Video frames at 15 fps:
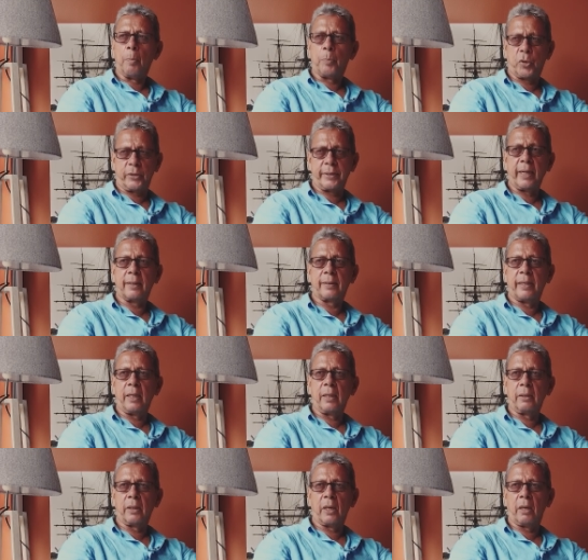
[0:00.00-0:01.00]

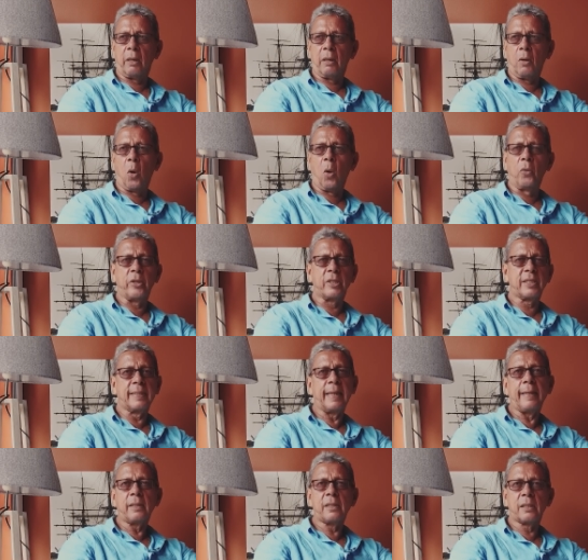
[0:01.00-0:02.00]
protecting all the
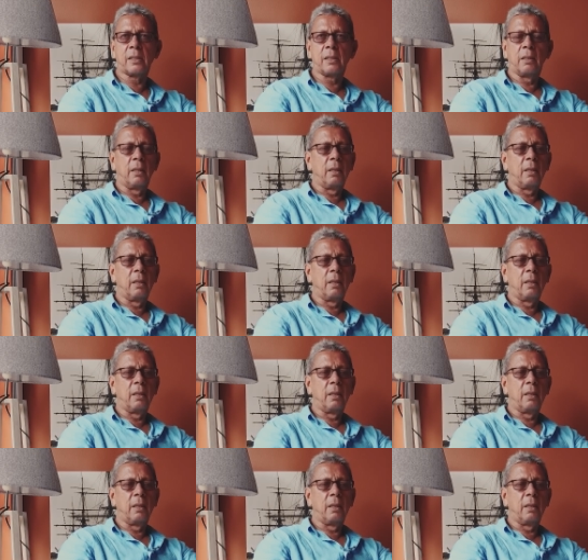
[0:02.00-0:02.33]
states